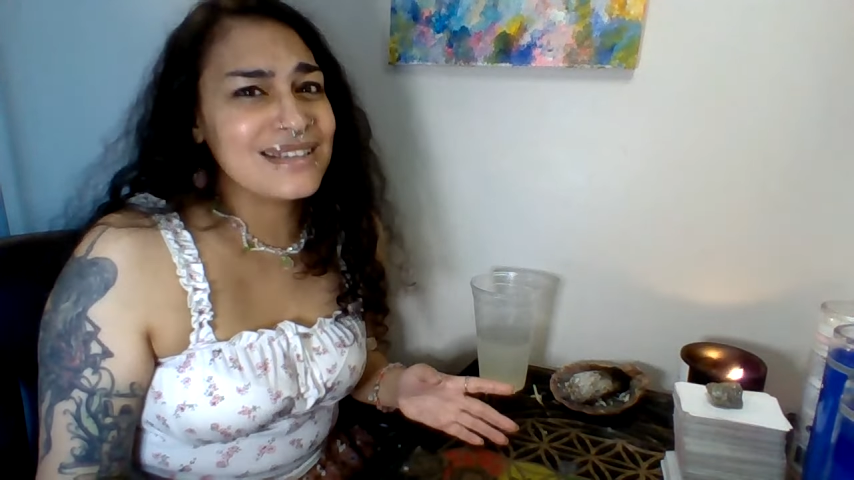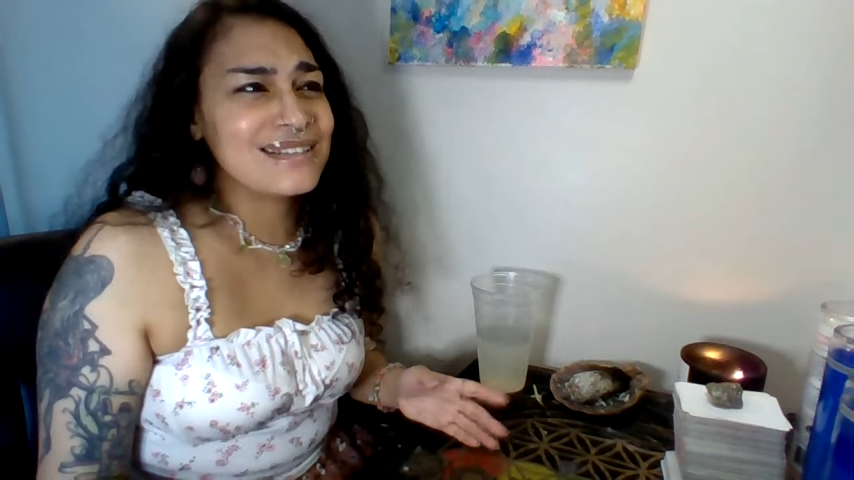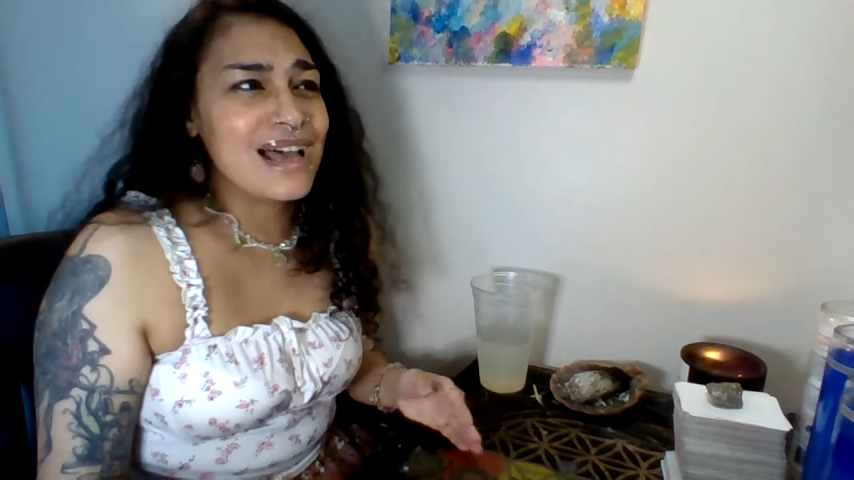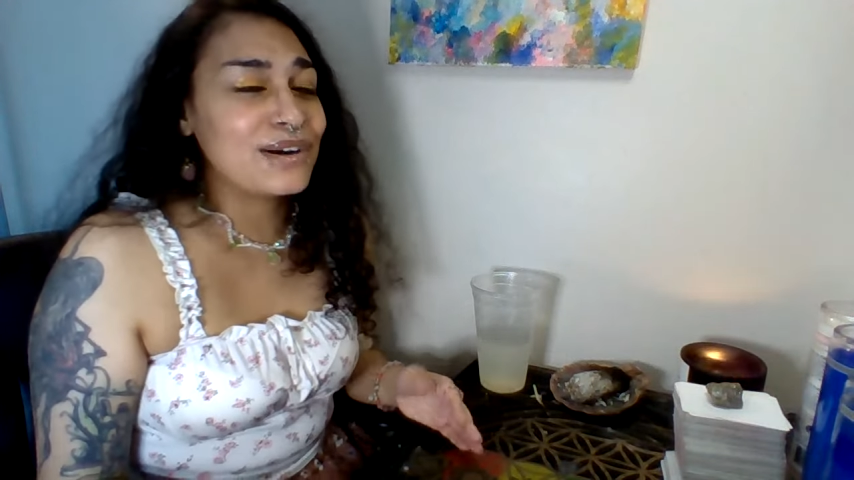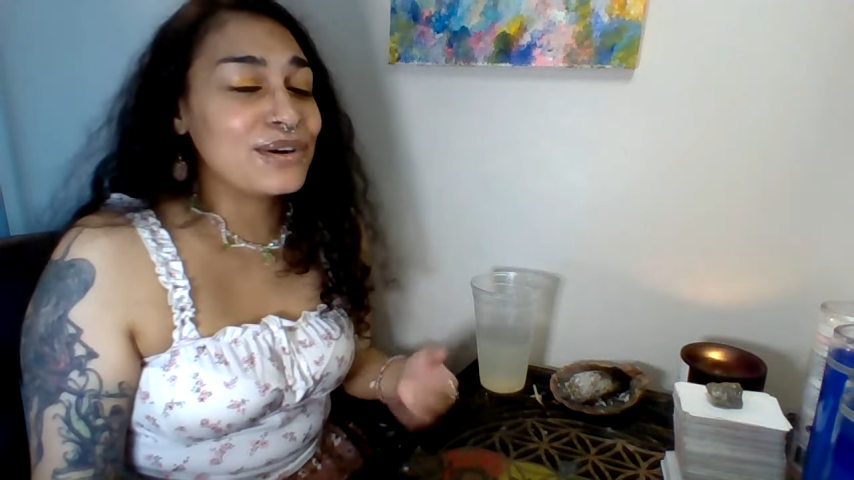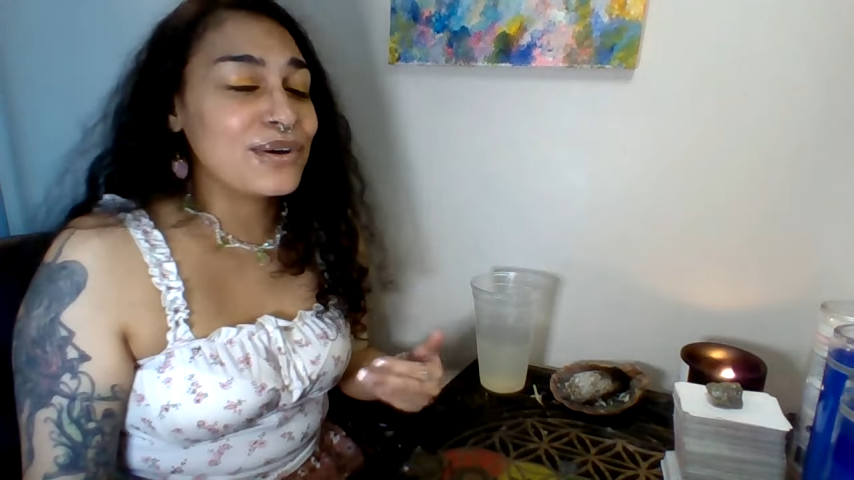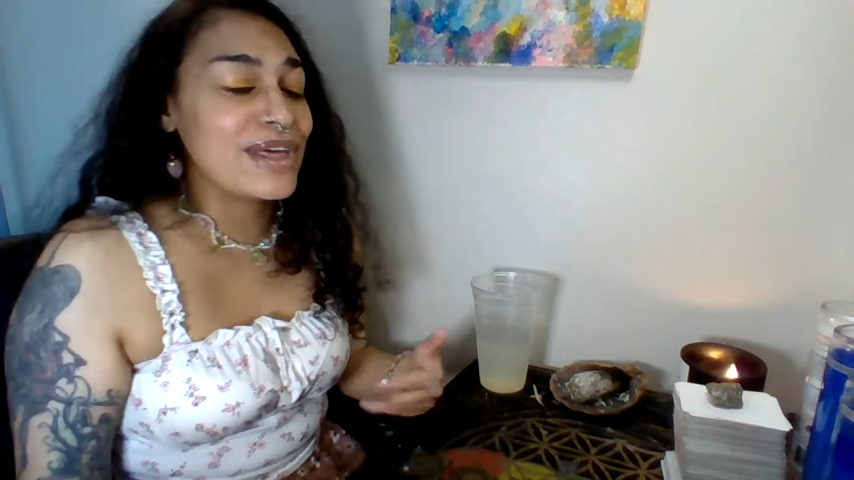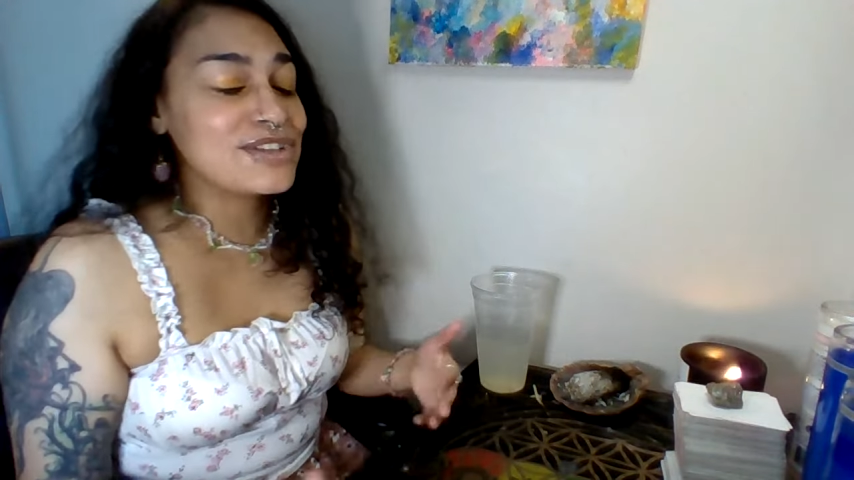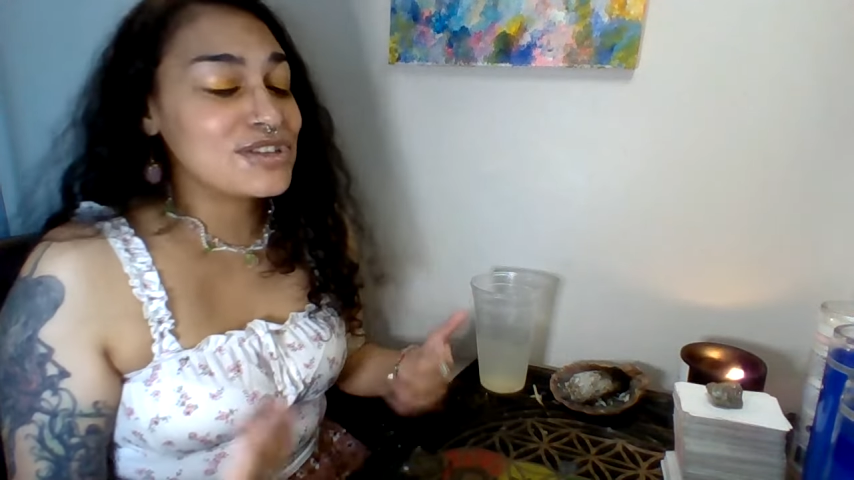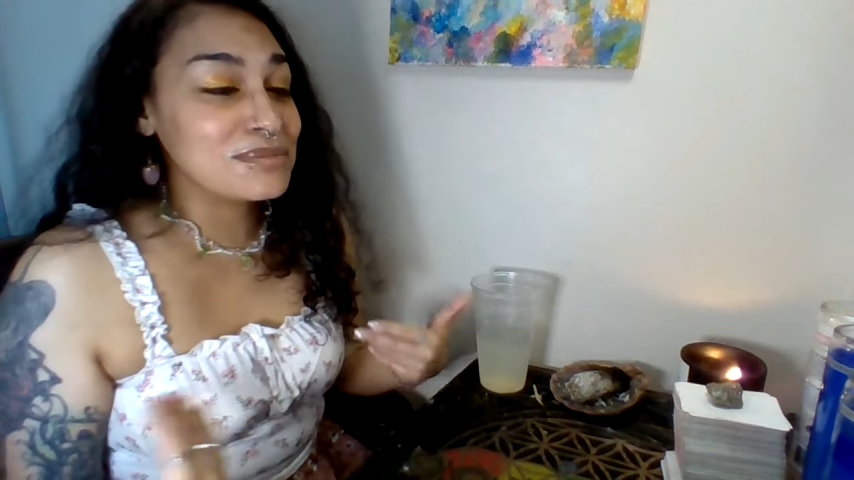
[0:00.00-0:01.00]
It's, I don't know,
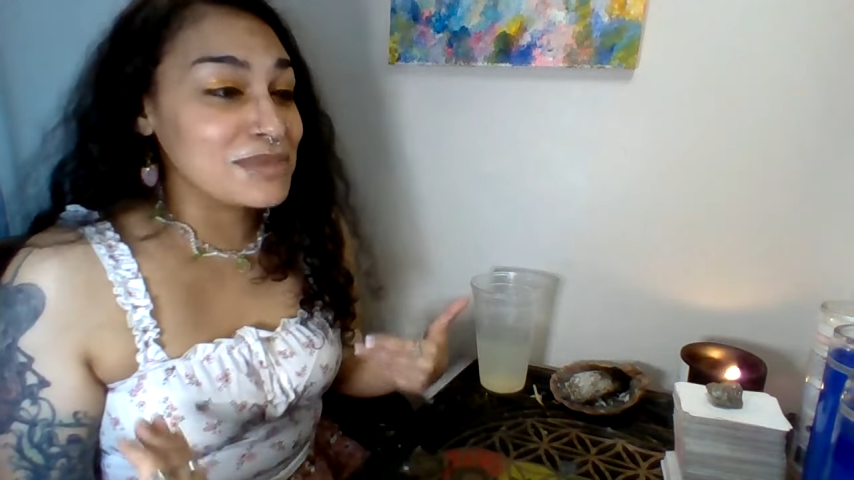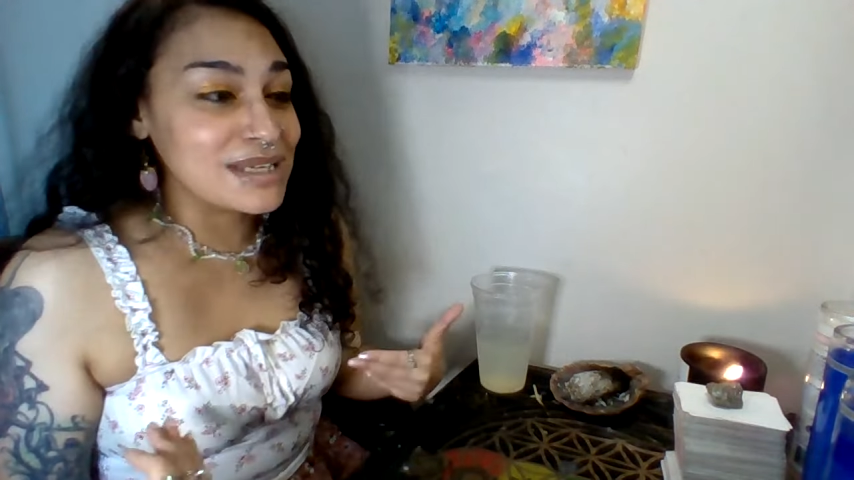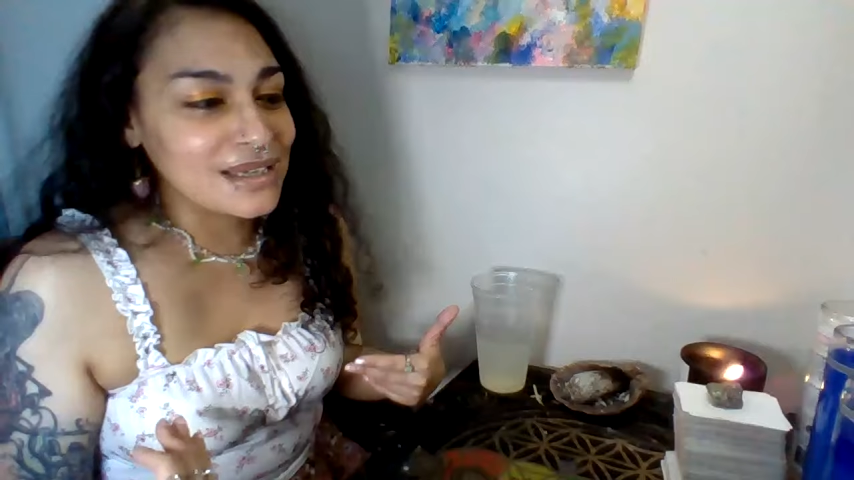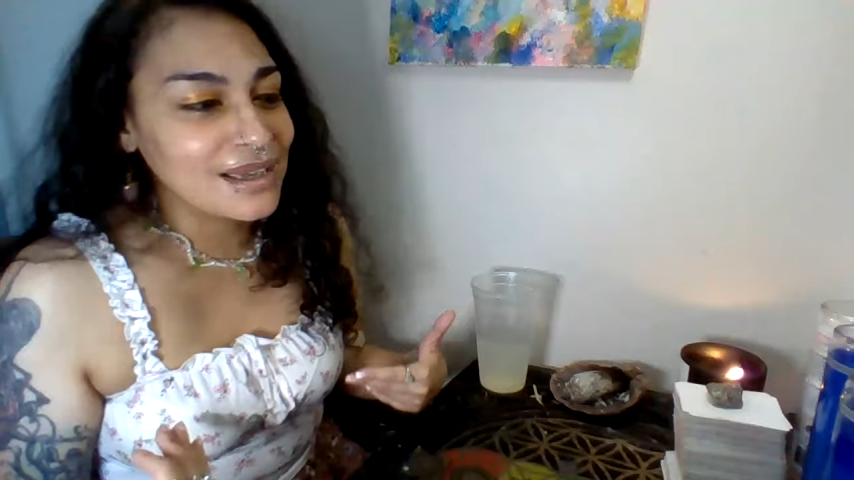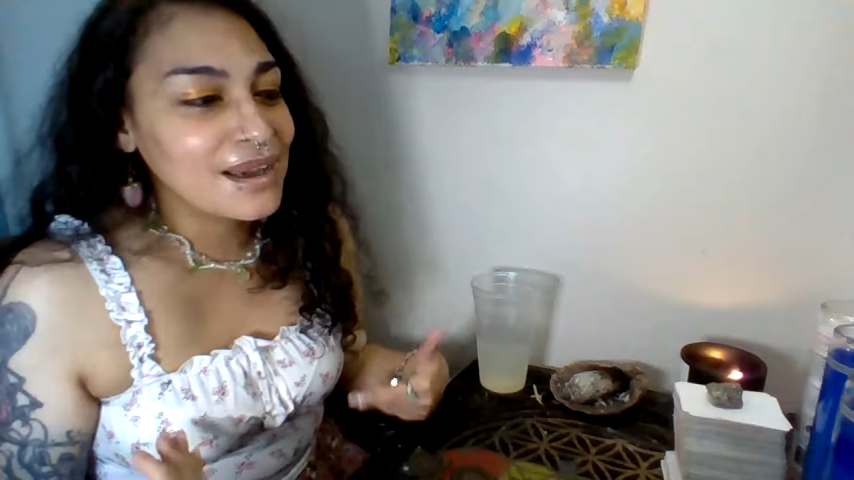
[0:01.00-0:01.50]
that's just me.